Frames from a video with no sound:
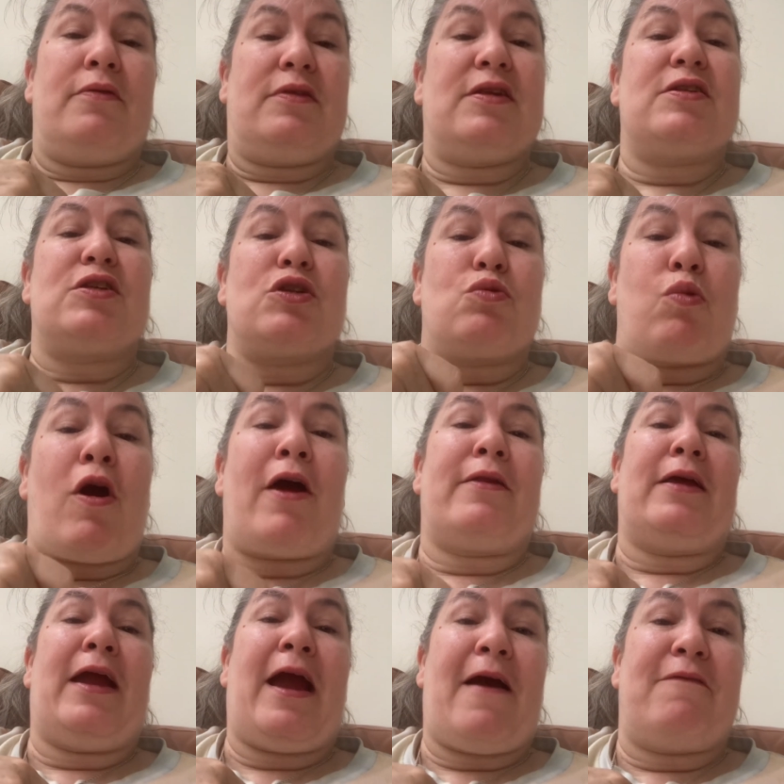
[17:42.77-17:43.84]
This is why
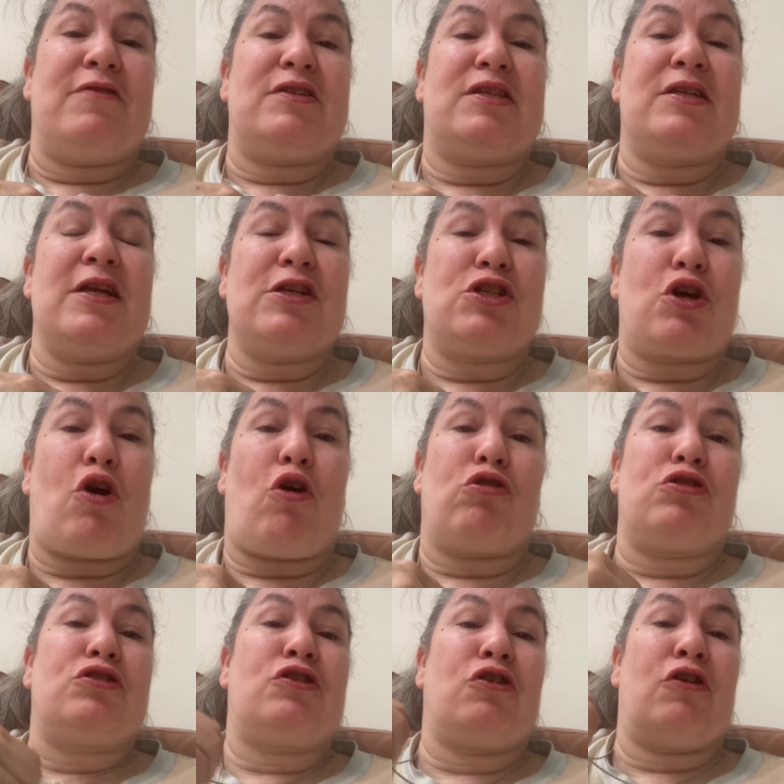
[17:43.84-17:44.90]
they have a snitch
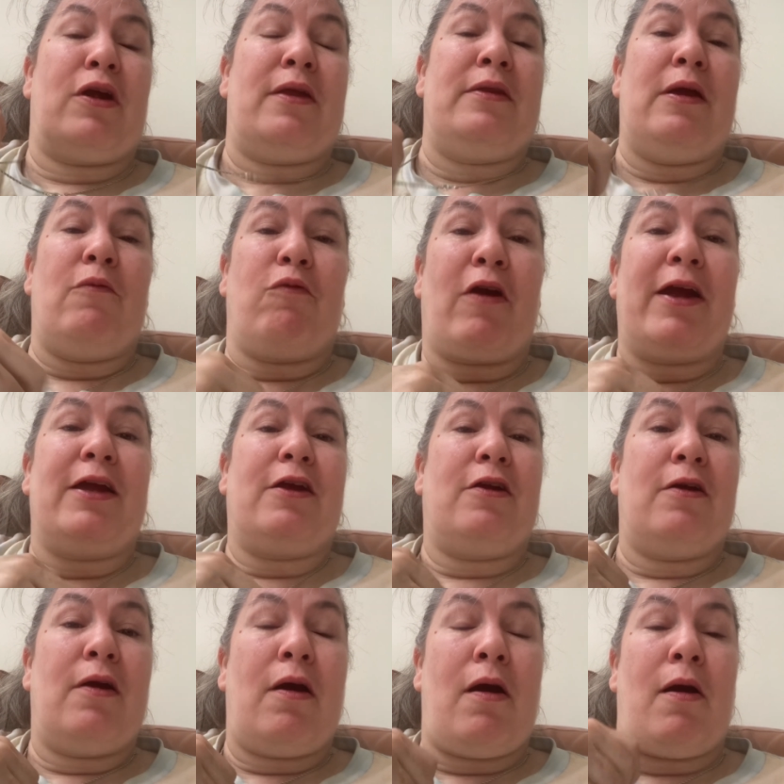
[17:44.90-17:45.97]
culture, and they write
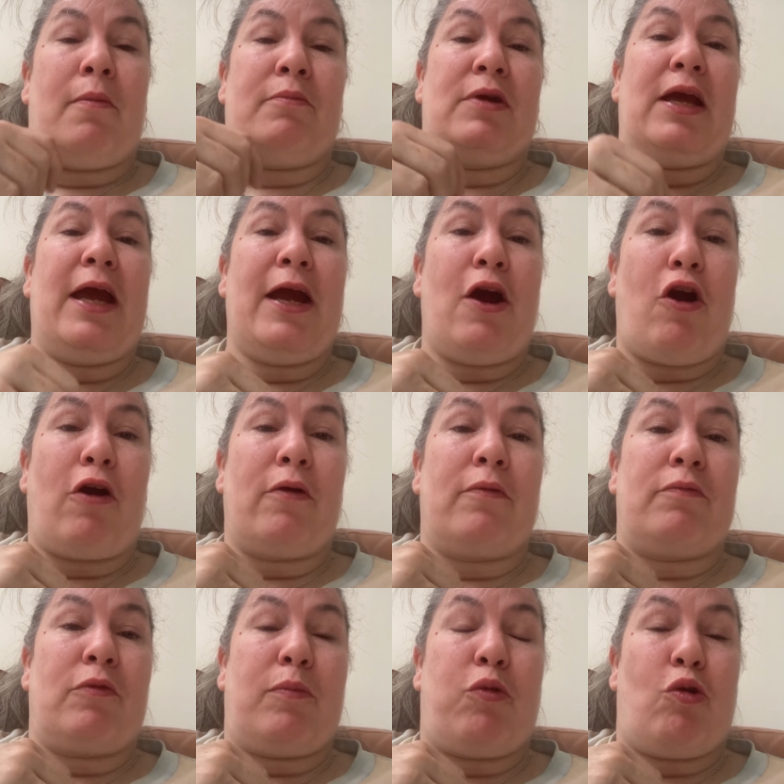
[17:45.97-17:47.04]

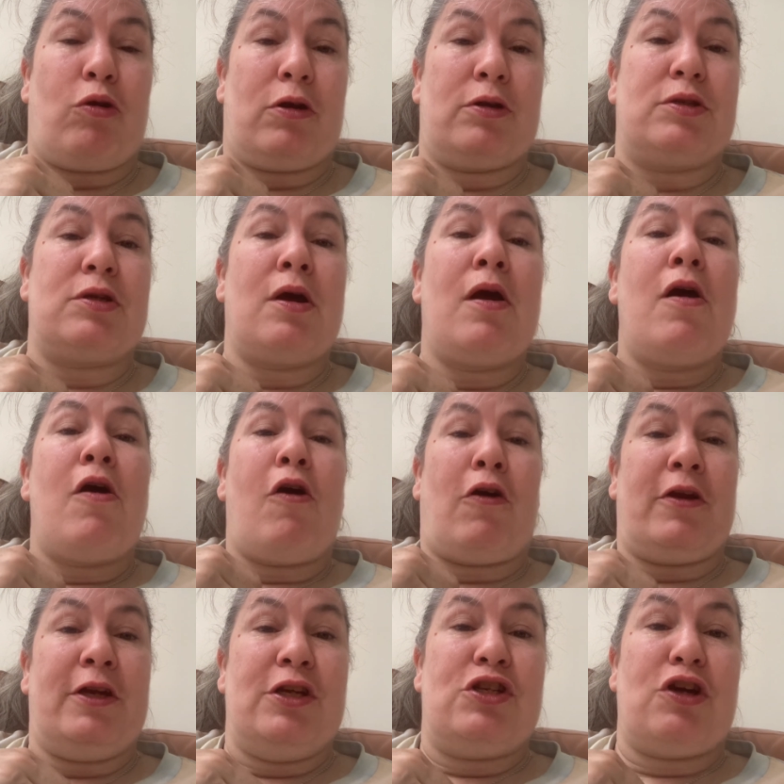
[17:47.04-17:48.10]
KR reports
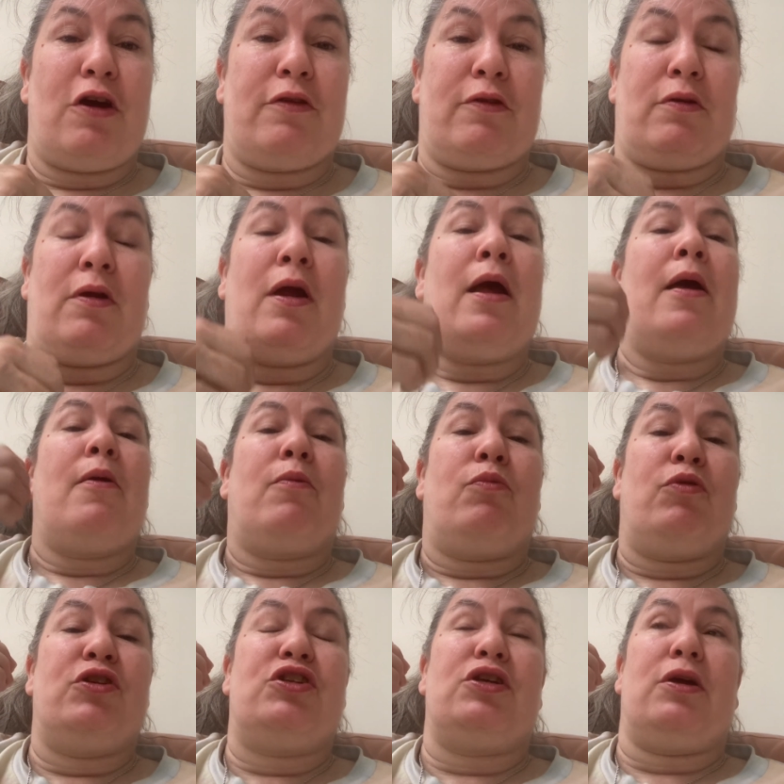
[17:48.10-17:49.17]
on each other,
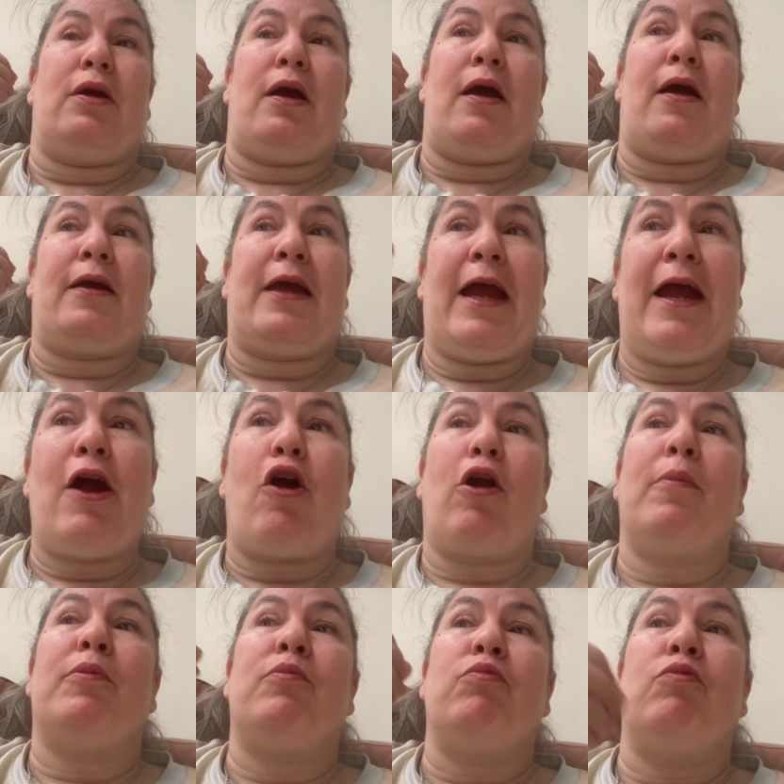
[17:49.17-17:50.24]
which a
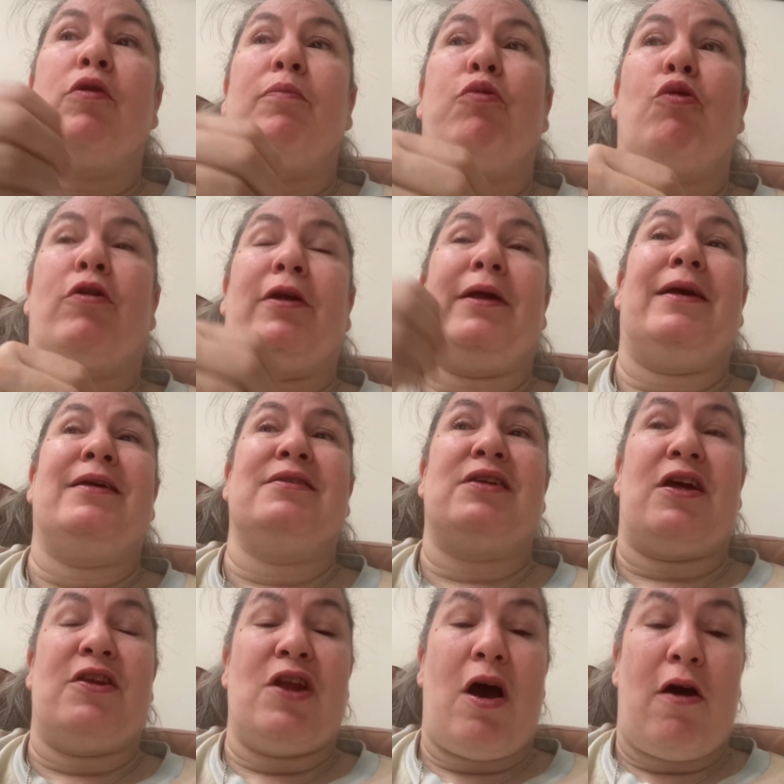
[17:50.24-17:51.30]
KR report is
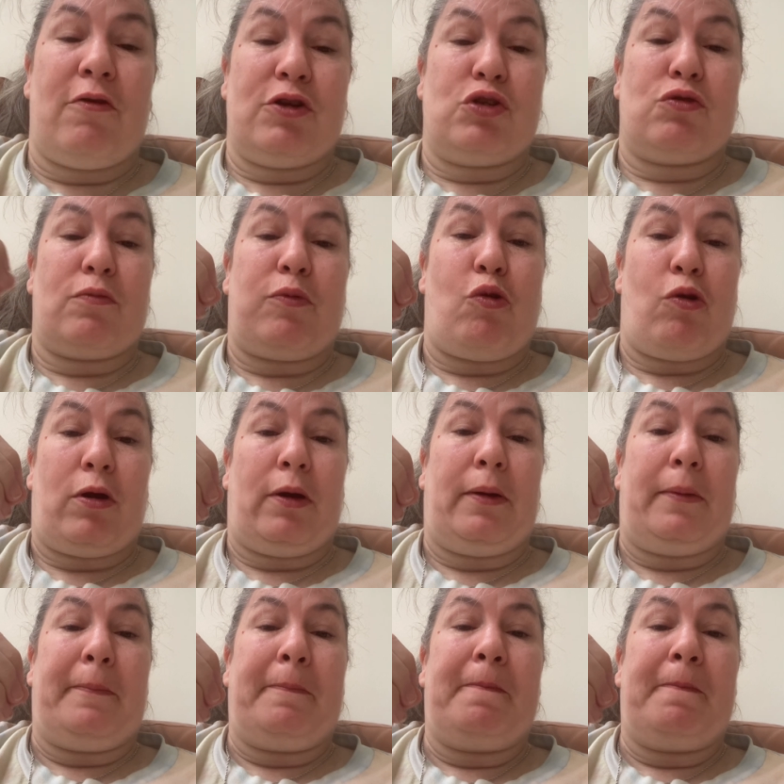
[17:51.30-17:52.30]
a knowledge report.